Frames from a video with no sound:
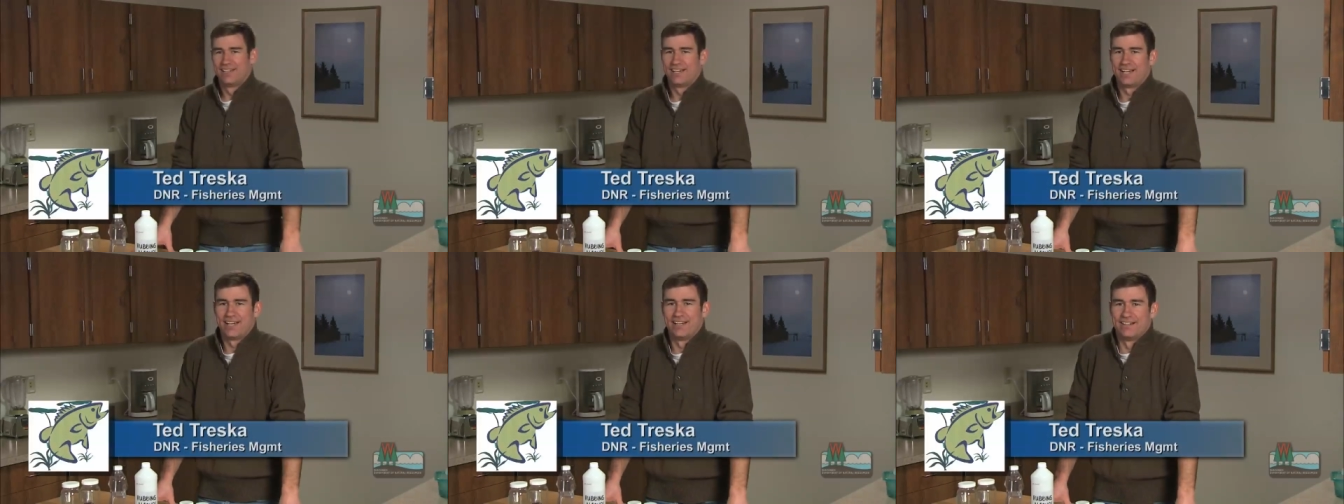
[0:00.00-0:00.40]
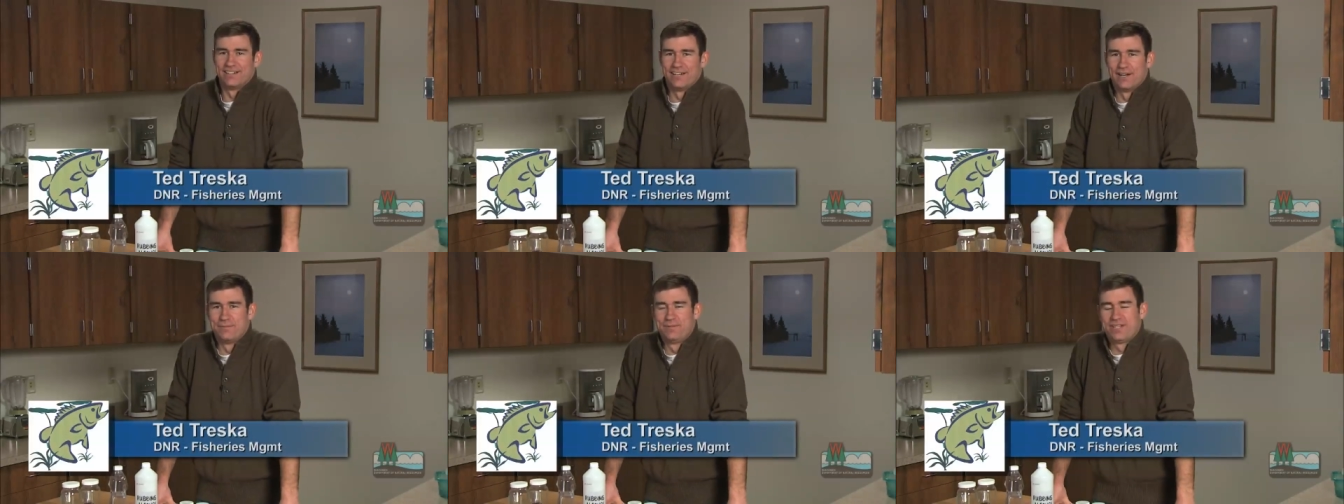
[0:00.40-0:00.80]
Hi,
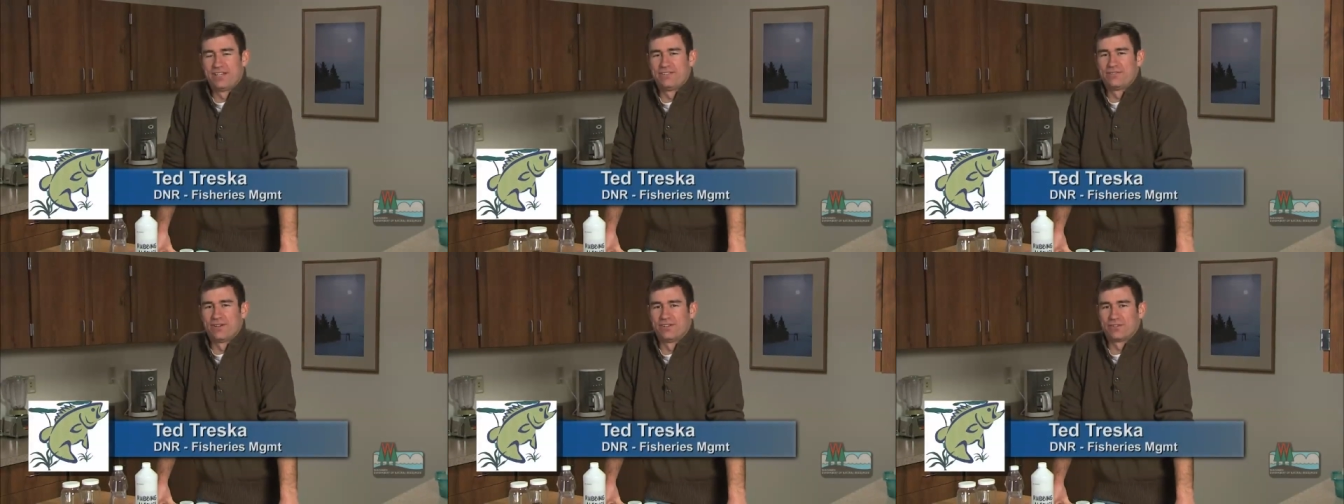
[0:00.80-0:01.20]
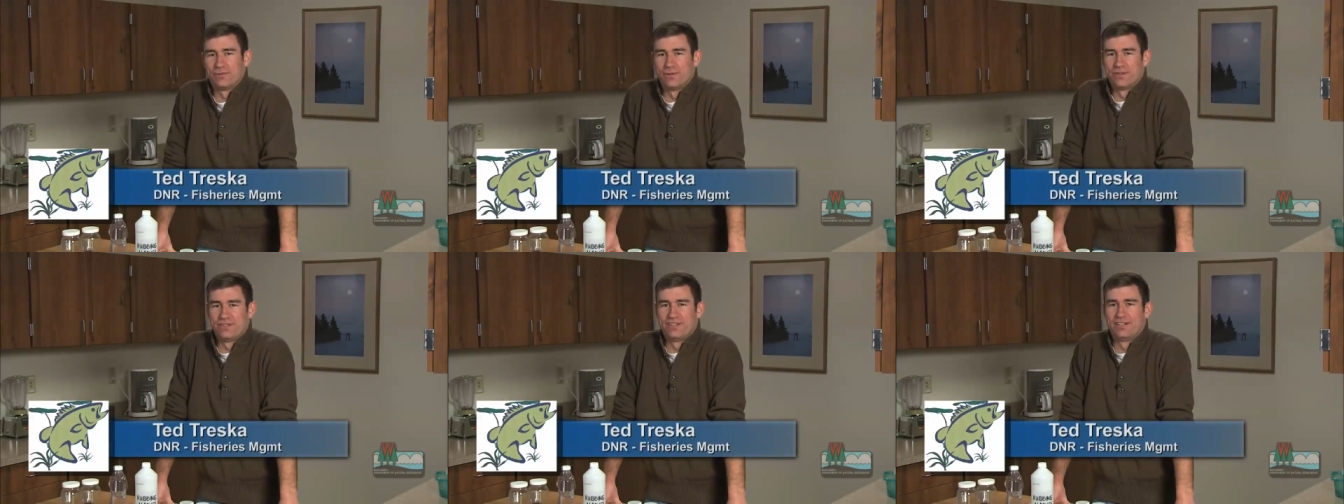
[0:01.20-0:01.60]
I'm Ted Tresco
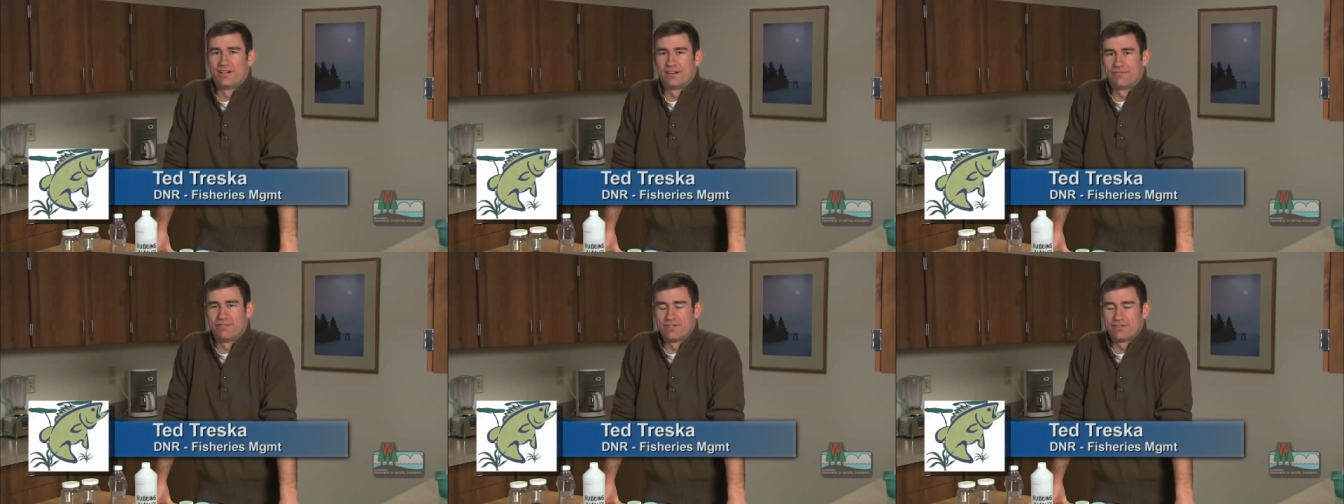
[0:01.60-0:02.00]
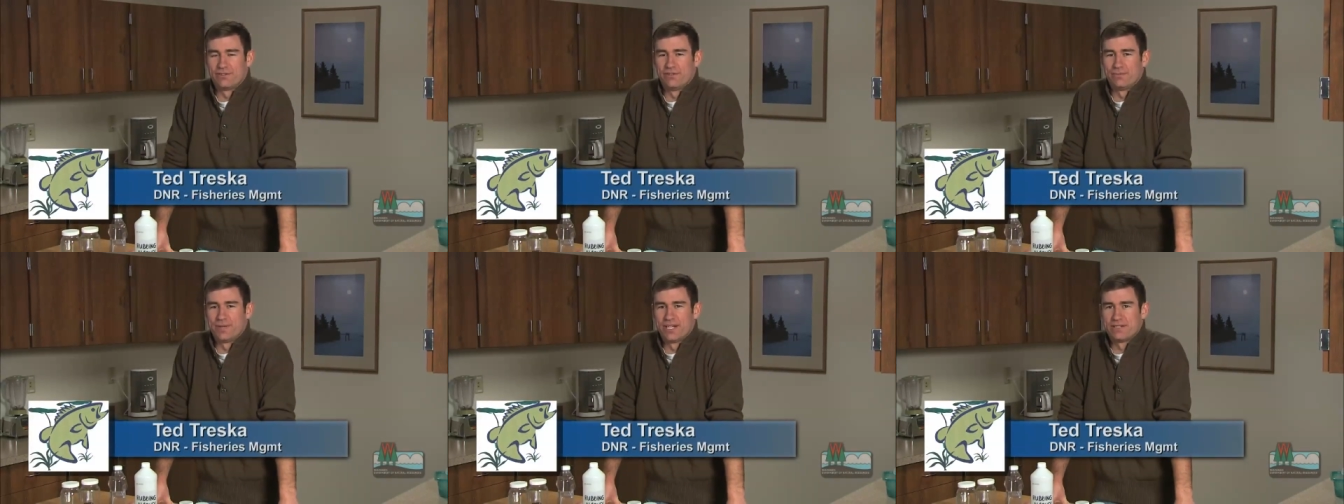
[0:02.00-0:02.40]
with DNR
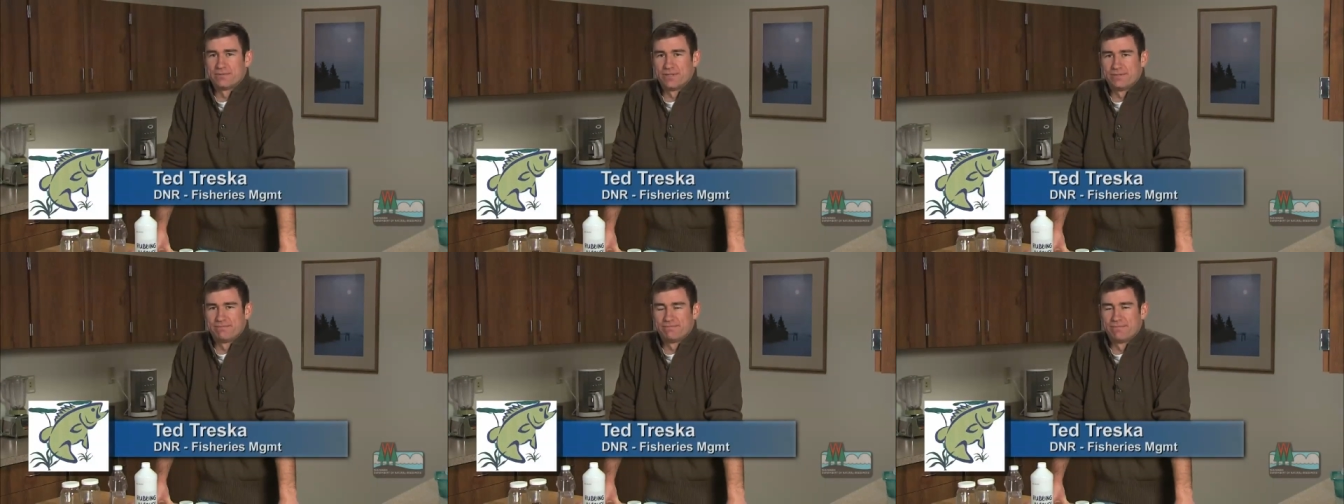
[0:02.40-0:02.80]
Fisheries Management.